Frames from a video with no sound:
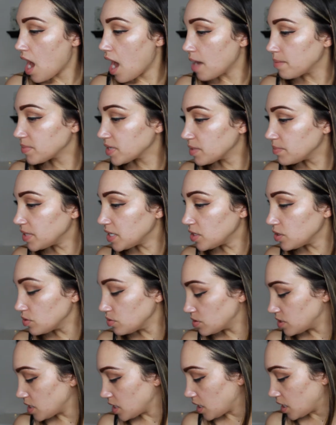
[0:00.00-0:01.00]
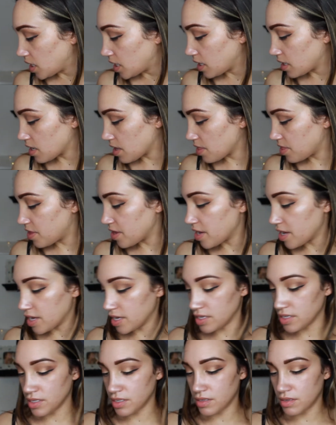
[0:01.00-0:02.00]
I'm going to be using
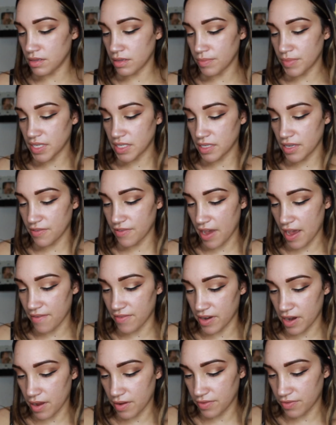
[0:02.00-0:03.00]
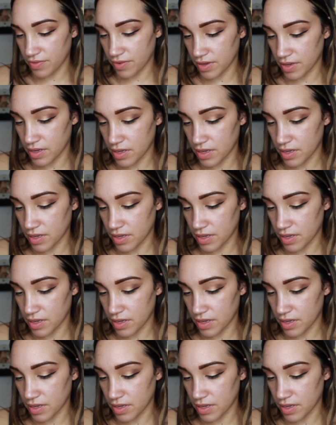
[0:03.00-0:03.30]
the, let me see if I have enough.